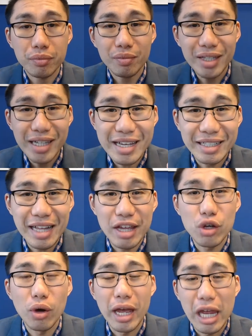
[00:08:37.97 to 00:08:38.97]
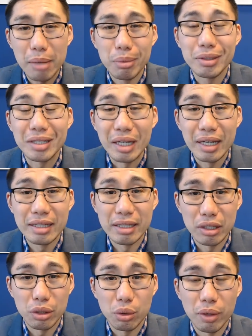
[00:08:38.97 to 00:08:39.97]
is that you are able to listen
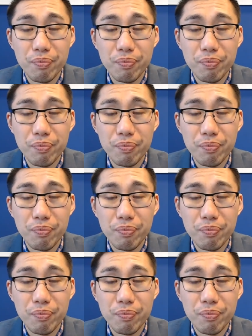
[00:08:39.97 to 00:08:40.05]
to it.